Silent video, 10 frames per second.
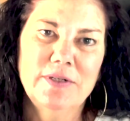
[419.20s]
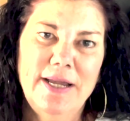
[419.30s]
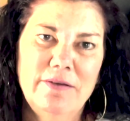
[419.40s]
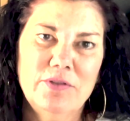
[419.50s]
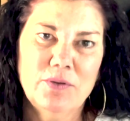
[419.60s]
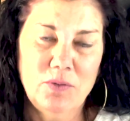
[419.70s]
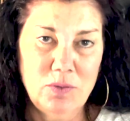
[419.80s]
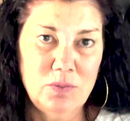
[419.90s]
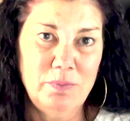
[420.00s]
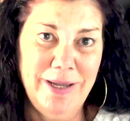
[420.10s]
have their
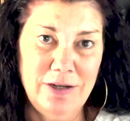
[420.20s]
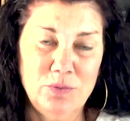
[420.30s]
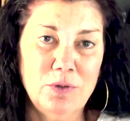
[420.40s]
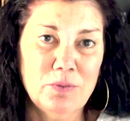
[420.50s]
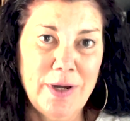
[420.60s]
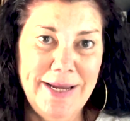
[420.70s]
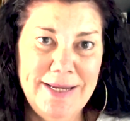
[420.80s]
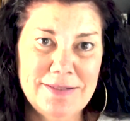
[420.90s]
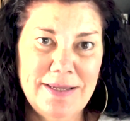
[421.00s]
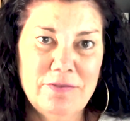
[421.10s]
own manual, right? They have